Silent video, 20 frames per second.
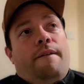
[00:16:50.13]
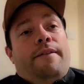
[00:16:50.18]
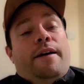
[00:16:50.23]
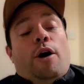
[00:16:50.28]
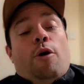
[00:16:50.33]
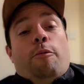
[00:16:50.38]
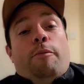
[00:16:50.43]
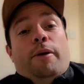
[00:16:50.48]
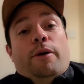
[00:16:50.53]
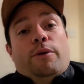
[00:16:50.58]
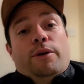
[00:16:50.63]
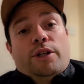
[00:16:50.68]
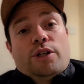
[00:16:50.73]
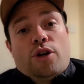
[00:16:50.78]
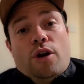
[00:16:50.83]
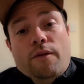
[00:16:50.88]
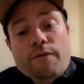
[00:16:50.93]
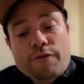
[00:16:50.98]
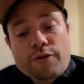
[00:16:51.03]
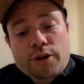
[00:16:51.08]
that will build his
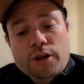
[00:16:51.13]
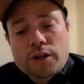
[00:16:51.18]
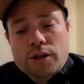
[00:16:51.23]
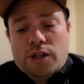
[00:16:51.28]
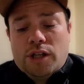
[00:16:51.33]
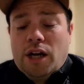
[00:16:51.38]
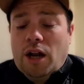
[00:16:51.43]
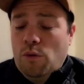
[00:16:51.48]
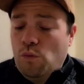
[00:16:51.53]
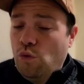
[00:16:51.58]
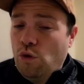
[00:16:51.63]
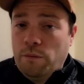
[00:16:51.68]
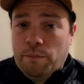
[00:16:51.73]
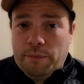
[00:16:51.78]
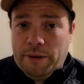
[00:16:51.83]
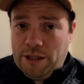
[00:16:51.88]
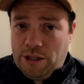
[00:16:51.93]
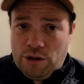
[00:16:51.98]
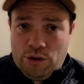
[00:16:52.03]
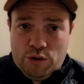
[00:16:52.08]
confidence. And I wouldn't
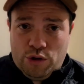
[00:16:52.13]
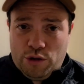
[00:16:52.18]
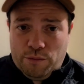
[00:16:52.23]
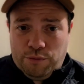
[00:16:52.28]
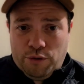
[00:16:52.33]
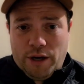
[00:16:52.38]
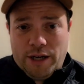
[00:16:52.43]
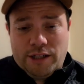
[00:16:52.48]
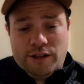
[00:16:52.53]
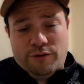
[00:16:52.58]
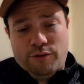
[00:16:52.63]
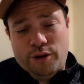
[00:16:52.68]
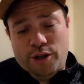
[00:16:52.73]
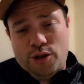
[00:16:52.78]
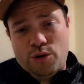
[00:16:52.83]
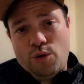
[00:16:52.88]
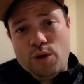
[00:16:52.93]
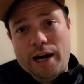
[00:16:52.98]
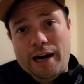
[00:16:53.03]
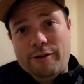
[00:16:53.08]
be too surprised if we
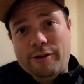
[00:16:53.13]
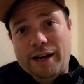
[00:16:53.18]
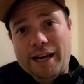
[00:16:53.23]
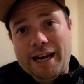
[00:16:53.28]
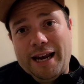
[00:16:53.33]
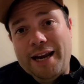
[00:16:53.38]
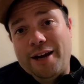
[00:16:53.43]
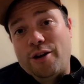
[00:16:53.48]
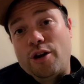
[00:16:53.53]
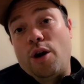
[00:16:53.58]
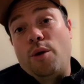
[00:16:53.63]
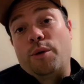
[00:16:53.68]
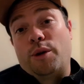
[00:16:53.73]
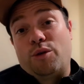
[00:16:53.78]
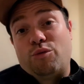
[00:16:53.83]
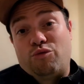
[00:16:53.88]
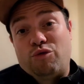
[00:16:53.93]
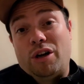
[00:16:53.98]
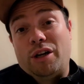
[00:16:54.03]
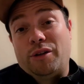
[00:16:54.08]
saw Harry Kane go on
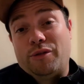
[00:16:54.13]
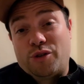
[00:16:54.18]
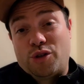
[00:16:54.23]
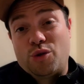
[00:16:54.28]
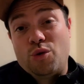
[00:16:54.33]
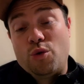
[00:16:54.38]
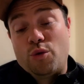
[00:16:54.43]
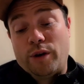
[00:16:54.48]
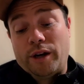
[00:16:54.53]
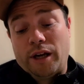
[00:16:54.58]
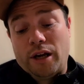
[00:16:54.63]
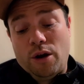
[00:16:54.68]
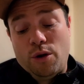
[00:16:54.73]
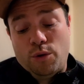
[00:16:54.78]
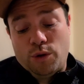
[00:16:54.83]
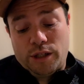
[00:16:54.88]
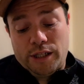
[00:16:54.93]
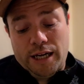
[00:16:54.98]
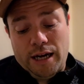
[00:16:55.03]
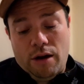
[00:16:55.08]
a run of scoring
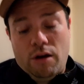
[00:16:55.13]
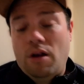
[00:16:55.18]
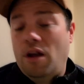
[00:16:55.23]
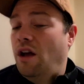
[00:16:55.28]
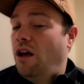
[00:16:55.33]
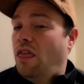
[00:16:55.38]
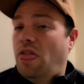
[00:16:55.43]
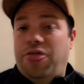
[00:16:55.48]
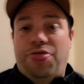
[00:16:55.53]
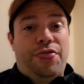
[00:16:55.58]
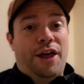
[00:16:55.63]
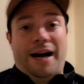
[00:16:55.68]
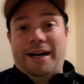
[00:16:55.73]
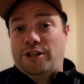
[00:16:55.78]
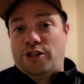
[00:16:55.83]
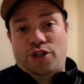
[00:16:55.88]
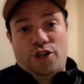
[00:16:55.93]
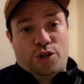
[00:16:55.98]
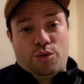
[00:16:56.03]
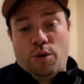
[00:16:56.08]
goals now.
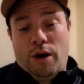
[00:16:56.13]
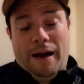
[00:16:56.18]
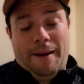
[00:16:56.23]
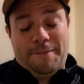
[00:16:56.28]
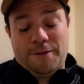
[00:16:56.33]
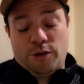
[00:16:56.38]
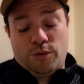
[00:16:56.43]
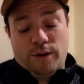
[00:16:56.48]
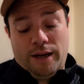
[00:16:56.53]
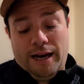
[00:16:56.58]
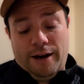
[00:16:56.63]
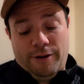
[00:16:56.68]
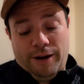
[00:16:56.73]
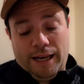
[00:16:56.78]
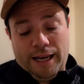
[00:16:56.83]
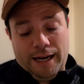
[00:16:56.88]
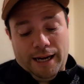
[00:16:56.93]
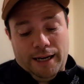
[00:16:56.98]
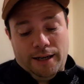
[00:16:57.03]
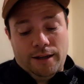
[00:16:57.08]
That's just what happens with Harry
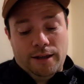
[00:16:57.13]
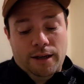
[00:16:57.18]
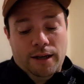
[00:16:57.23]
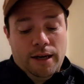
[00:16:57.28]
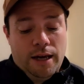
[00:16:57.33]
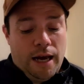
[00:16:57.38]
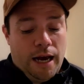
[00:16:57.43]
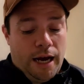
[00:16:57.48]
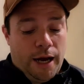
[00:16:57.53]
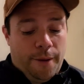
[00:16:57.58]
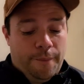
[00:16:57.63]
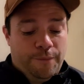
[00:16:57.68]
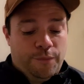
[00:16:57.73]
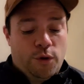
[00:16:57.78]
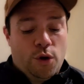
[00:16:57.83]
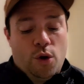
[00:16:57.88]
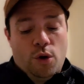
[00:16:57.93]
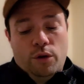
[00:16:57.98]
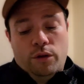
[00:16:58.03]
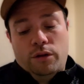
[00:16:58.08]
Kane.
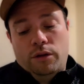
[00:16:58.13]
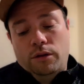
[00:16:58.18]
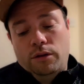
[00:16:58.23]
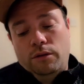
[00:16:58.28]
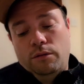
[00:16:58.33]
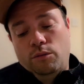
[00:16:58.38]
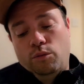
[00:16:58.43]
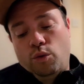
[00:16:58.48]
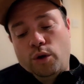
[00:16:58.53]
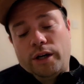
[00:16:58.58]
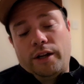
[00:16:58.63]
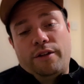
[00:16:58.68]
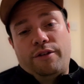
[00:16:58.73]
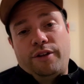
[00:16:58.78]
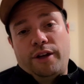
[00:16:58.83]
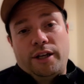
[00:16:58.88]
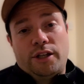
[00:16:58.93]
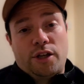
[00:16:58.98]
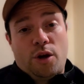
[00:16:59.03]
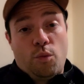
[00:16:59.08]
One of the
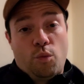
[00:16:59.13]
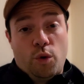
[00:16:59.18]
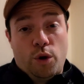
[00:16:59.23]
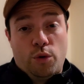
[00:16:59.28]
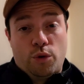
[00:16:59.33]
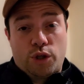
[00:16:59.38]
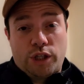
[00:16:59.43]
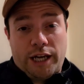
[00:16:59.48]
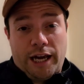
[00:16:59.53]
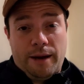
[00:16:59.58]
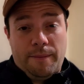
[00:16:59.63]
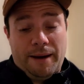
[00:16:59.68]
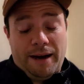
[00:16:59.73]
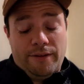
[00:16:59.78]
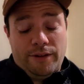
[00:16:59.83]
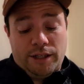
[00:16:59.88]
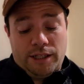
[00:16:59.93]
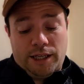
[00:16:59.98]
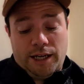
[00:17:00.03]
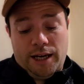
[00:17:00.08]
things I will say
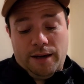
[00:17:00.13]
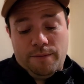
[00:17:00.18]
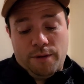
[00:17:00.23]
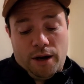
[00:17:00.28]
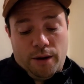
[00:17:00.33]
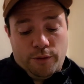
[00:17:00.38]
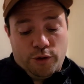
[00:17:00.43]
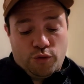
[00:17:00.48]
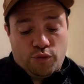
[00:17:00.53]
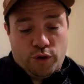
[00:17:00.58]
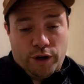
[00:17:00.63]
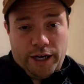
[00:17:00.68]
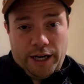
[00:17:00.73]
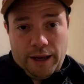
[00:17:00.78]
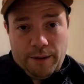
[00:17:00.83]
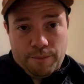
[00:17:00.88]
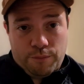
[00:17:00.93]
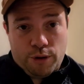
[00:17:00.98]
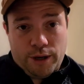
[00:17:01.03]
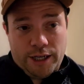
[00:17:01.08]
about the team that I was
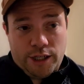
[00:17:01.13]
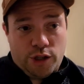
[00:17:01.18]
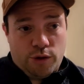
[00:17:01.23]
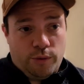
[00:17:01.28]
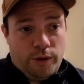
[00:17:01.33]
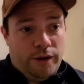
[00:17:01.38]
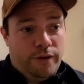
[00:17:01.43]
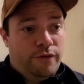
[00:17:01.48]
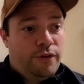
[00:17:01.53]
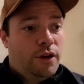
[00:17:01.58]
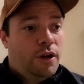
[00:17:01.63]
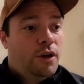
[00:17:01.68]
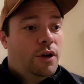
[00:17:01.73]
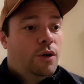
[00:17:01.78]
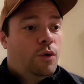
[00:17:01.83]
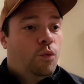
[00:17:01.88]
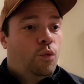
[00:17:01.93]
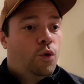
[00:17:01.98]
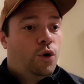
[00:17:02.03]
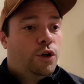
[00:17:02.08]
really impressed with
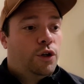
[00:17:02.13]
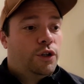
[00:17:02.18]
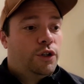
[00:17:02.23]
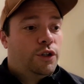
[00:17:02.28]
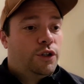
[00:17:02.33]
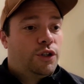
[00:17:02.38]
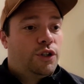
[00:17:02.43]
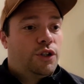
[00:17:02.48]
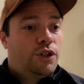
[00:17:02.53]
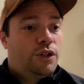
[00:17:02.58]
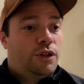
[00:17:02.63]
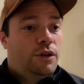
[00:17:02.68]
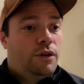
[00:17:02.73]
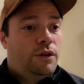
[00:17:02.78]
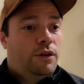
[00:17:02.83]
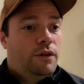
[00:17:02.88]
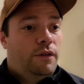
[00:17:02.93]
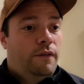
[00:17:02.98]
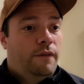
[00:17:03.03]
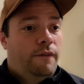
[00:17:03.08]
was
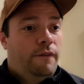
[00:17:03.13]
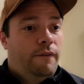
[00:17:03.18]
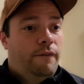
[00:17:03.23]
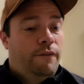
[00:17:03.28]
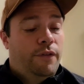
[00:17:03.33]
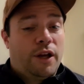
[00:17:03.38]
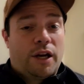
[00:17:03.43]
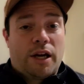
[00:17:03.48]
the